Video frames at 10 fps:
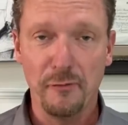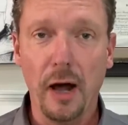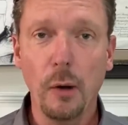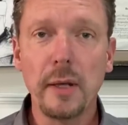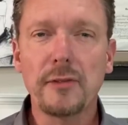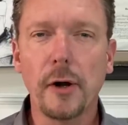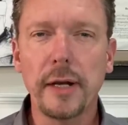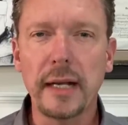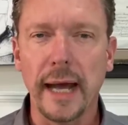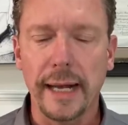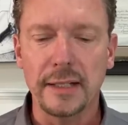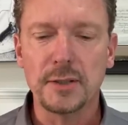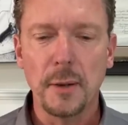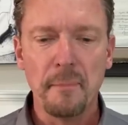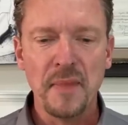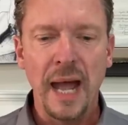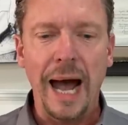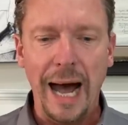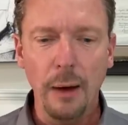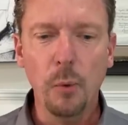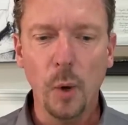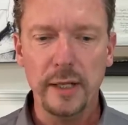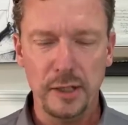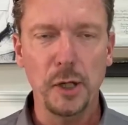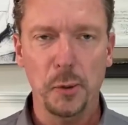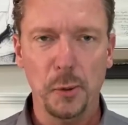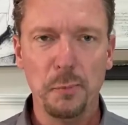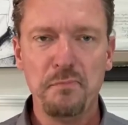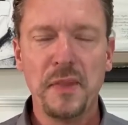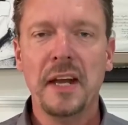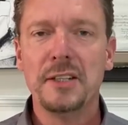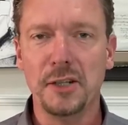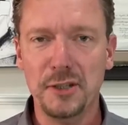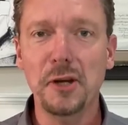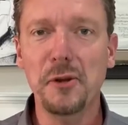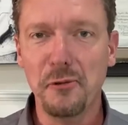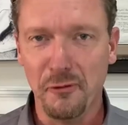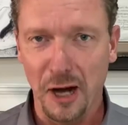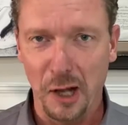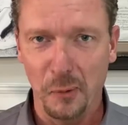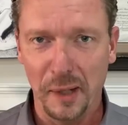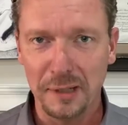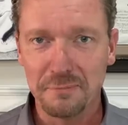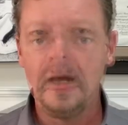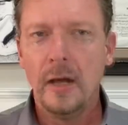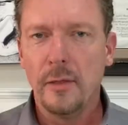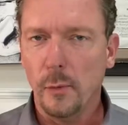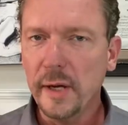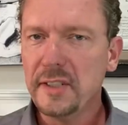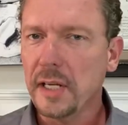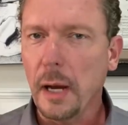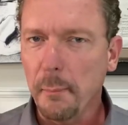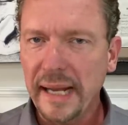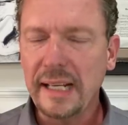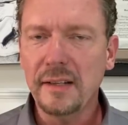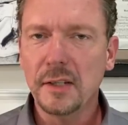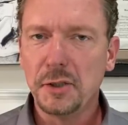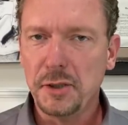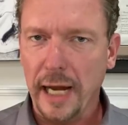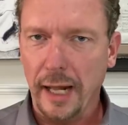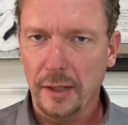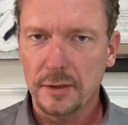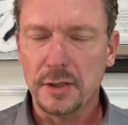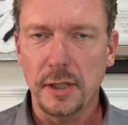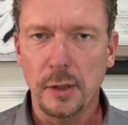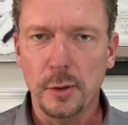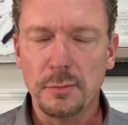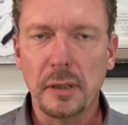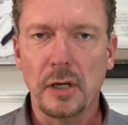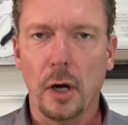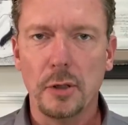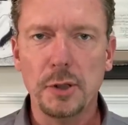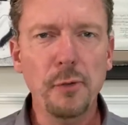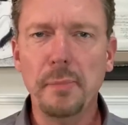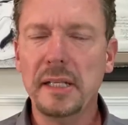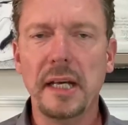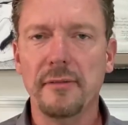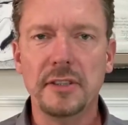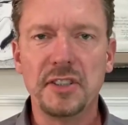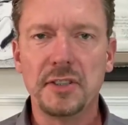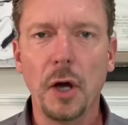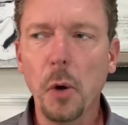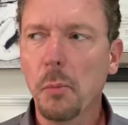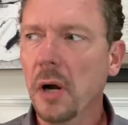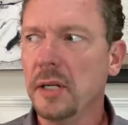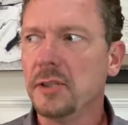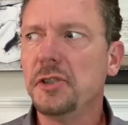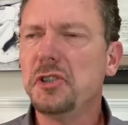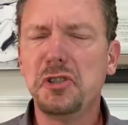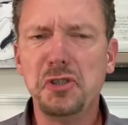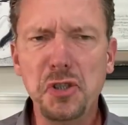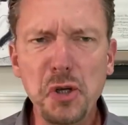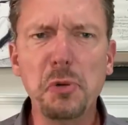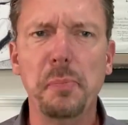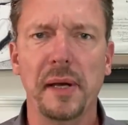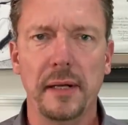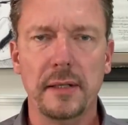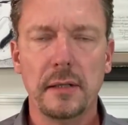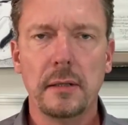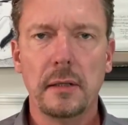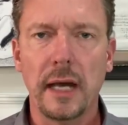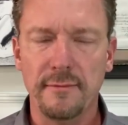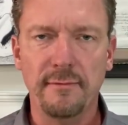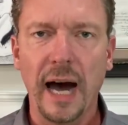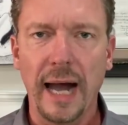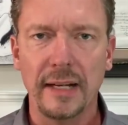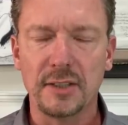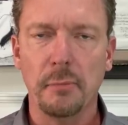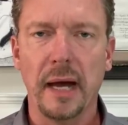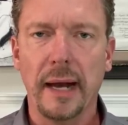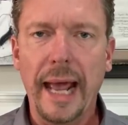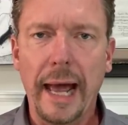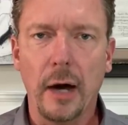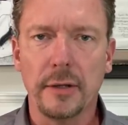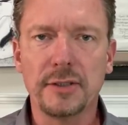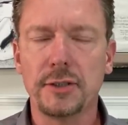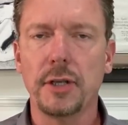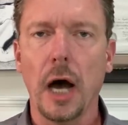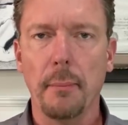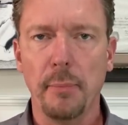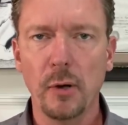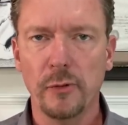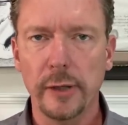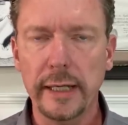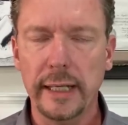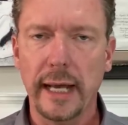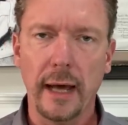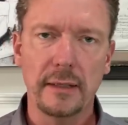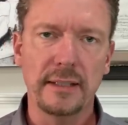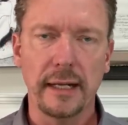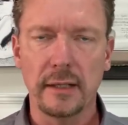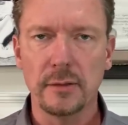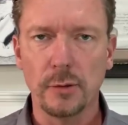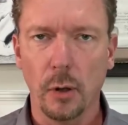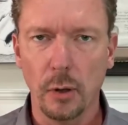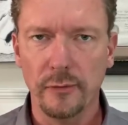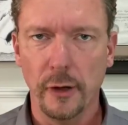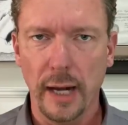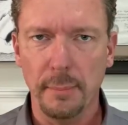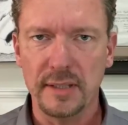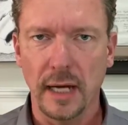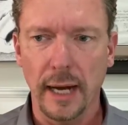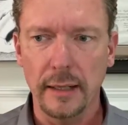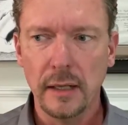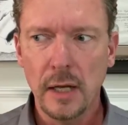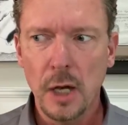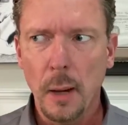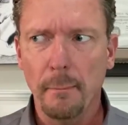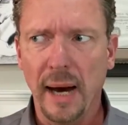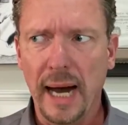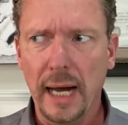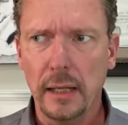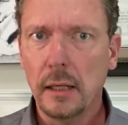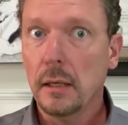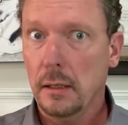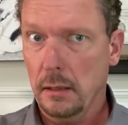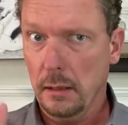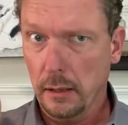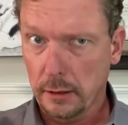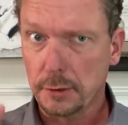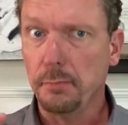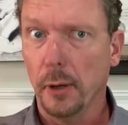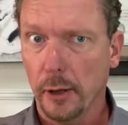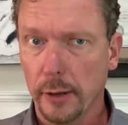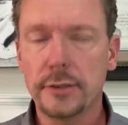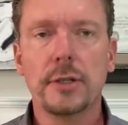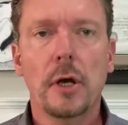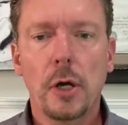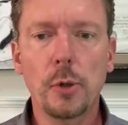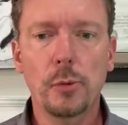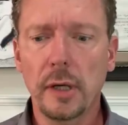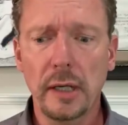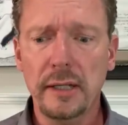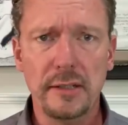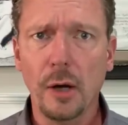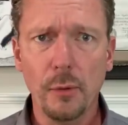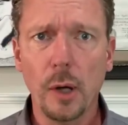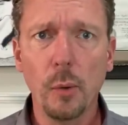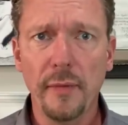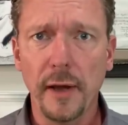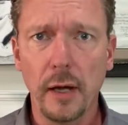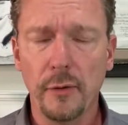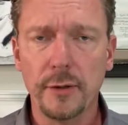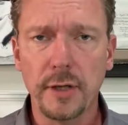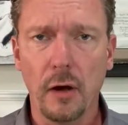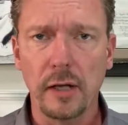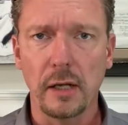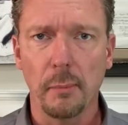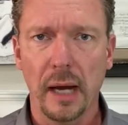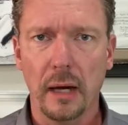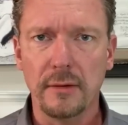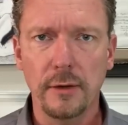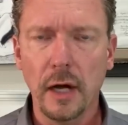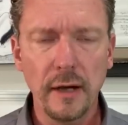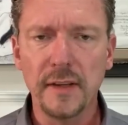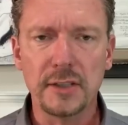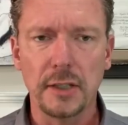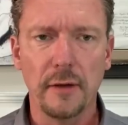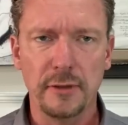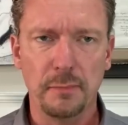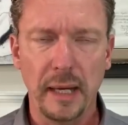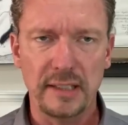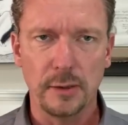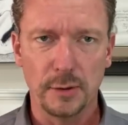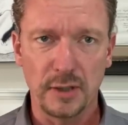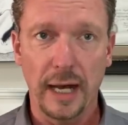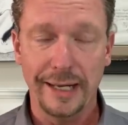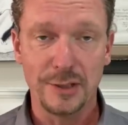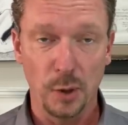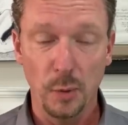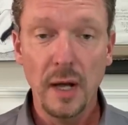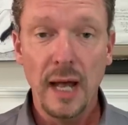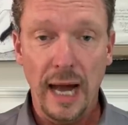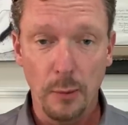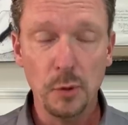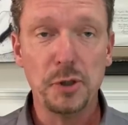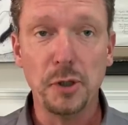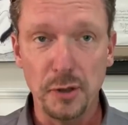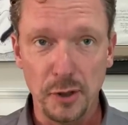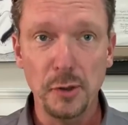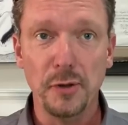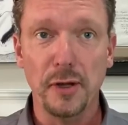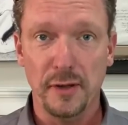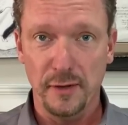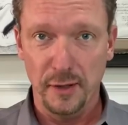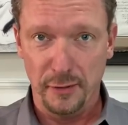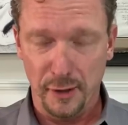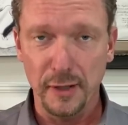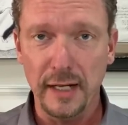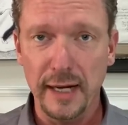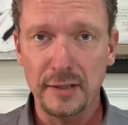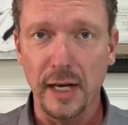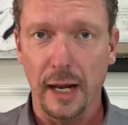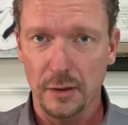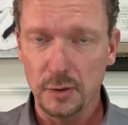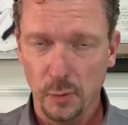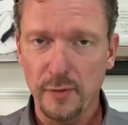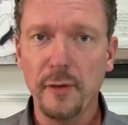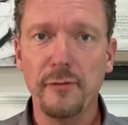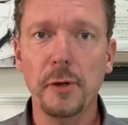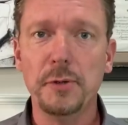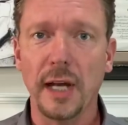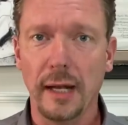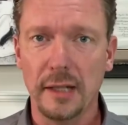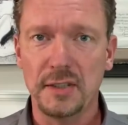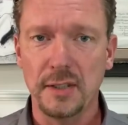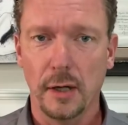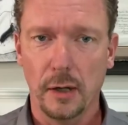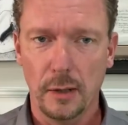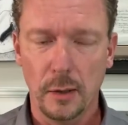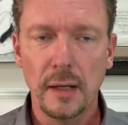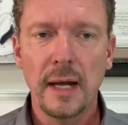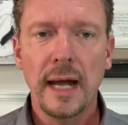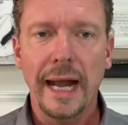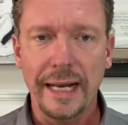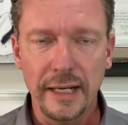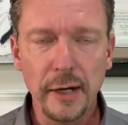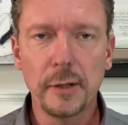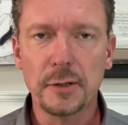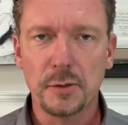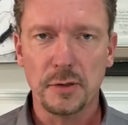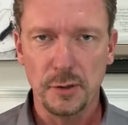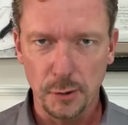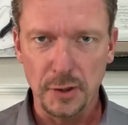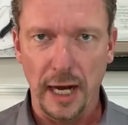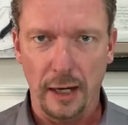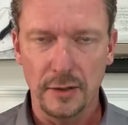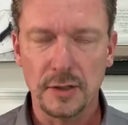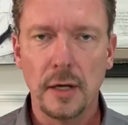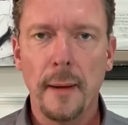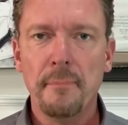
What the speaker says: following 30 days, I want you to do the following. The reason I'm making this challenge to you is because you've been given so much stupid advice about how to stop overeating, how to take control of your appetite by experts who really don't know what the hell they're talking about. None of this stuff is based on science. So I want you to do the 30-day challenge with the foods I listed earlier. And here's your challenge.